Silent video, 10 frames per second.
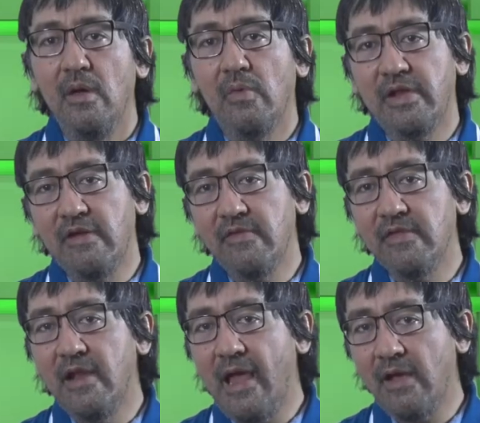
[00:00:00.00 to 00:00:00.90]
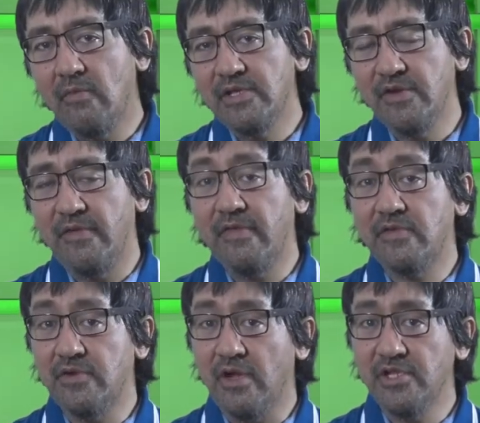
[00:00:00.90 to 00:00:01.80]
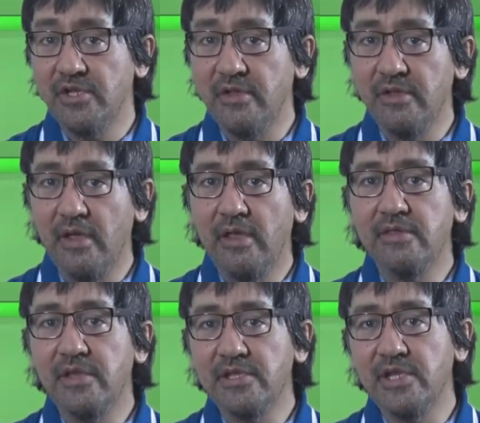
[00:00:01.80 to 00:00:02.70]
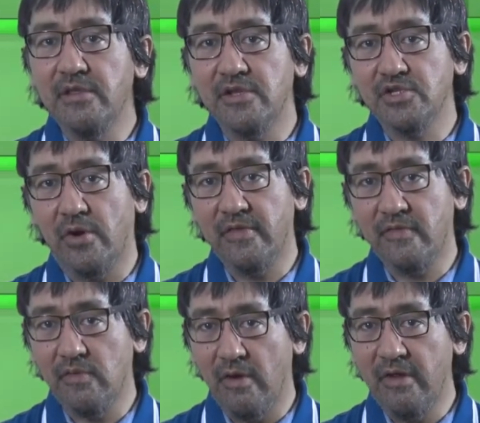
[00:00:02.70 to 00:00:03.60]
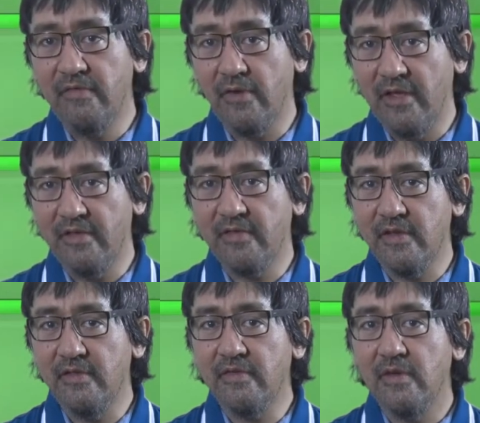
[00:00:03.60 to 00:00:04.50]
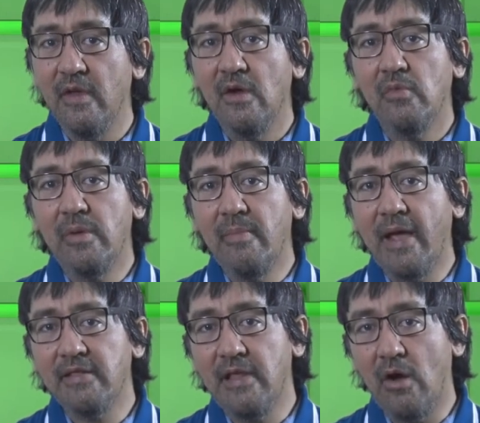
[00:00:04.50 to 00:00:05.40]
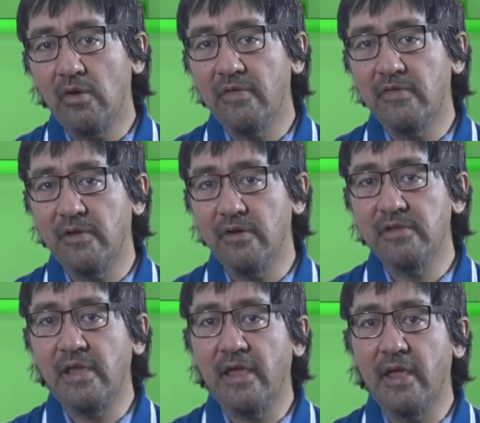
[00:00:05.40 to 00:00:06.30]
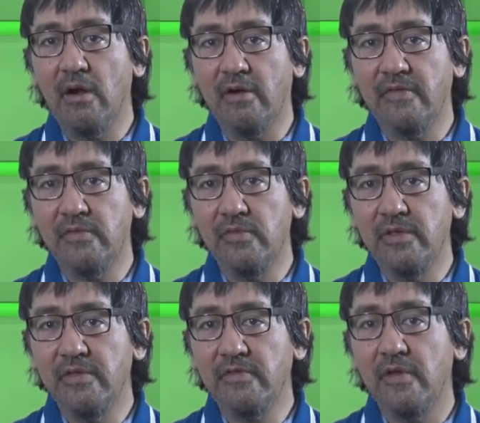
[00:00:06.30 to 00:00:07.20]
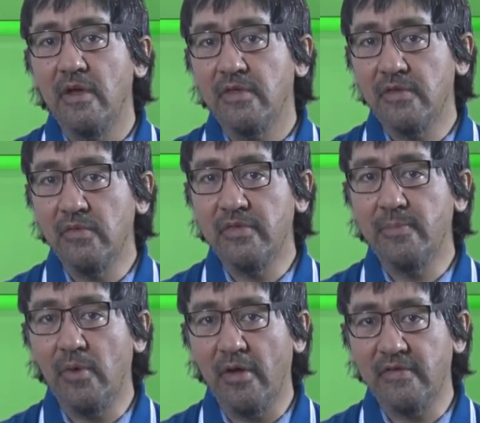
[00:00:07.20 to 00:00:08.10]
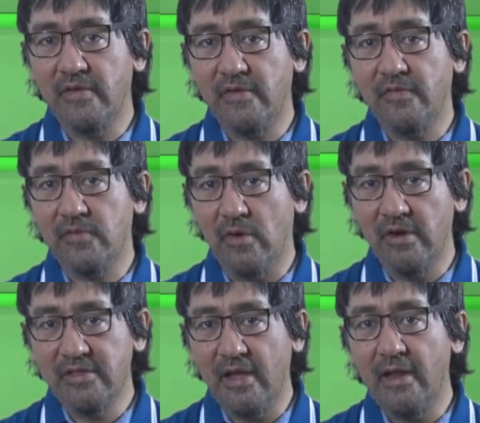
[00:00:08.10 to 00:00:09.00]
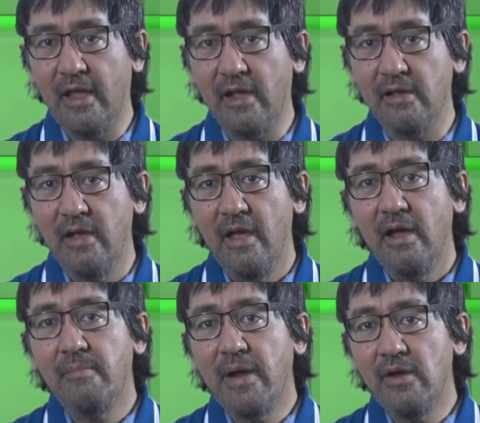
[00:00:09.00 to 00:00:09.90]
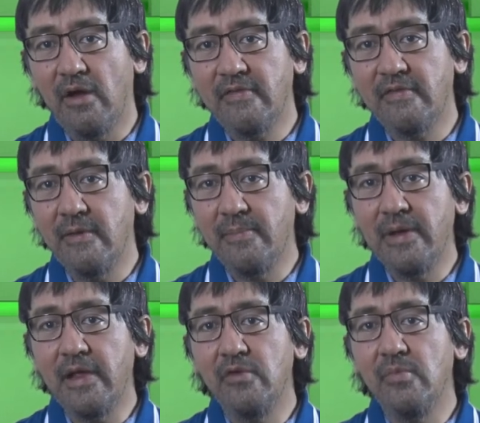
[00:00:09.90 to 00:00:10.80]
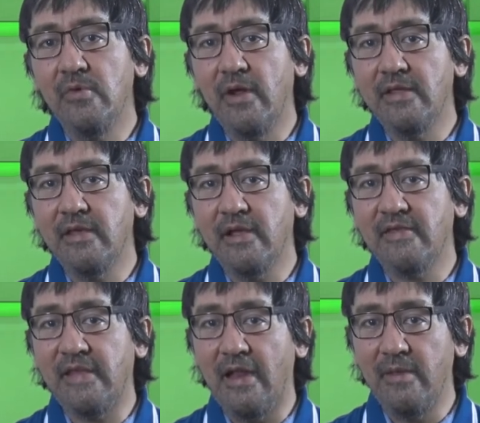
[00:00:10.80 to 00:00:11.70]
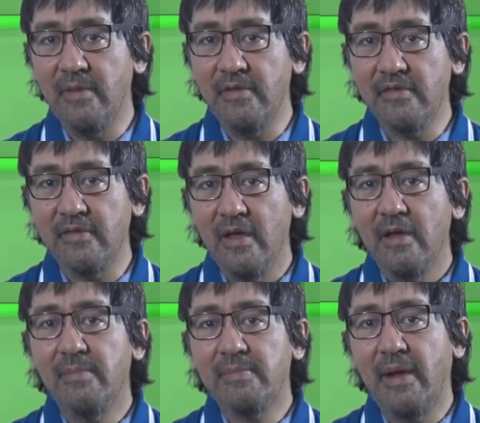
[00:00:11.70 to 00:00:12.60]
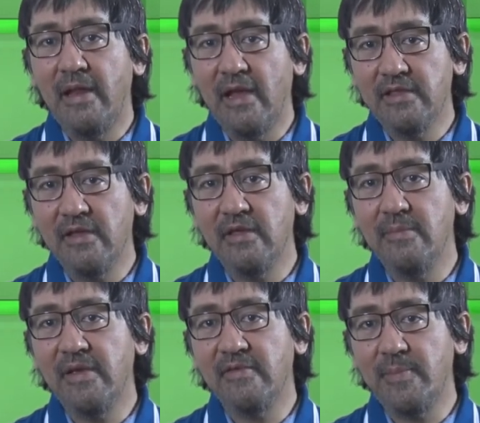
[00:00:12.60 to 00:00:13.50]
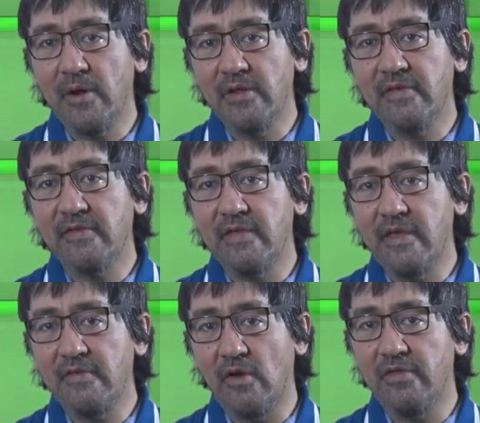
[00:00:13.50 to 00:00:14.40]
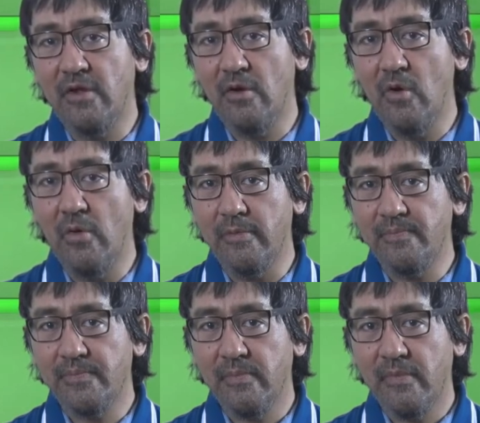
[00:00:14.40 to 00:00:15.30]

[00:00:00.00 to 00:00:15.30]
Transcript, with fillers: Whatever the language of instruction, in teaching the short story, for instance, we might now consider taking our students through the process of storytelling by not simply enumerating its elements, but by letting them experience these on their own.